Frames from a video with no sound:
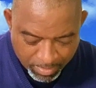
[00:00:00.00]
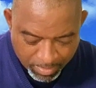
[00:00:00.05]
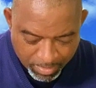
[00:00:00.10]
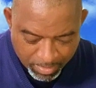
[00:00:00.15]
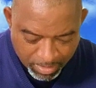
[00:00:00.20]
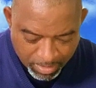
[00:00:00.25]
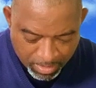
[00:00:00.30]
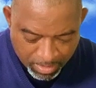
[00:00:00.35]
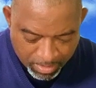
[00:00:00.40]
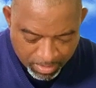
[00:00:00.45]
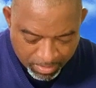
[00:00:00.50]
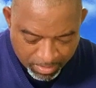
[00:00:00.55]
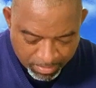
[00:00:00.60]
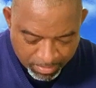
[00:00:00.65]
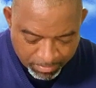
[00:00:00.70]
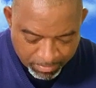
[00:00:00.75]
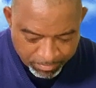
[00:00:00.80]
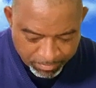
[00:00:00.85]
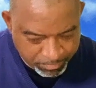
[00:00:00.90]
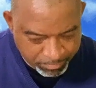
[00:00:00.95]

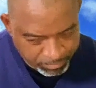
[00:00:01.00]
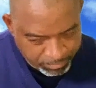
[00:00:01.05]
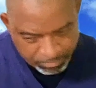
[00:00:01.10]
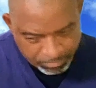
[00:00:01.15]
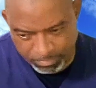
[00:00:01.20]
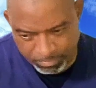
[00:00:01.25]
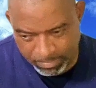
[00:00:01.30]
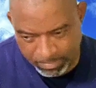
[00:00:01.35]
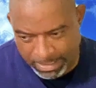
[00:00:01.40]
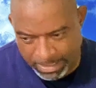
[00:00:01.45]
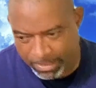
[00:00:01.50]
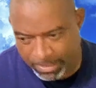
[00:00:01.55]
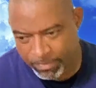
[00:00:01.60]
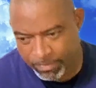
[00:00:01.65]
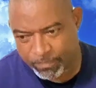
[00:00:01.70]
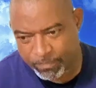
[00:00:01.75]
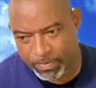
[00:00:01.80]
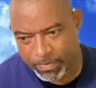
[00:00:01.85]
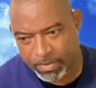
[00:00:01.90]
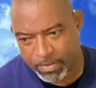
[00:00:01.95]
get
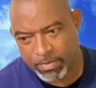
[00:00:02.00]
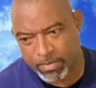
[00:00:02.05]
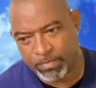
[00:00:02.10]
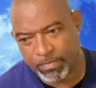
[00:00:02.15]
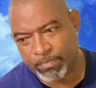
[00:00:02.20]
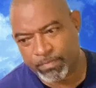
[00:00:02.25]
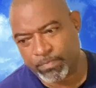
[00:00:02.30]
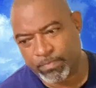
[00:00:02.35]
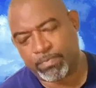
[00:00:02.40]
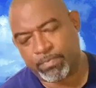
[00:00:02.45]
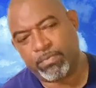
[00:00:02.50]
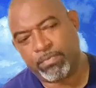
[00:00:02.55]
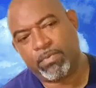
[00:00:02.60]
involved.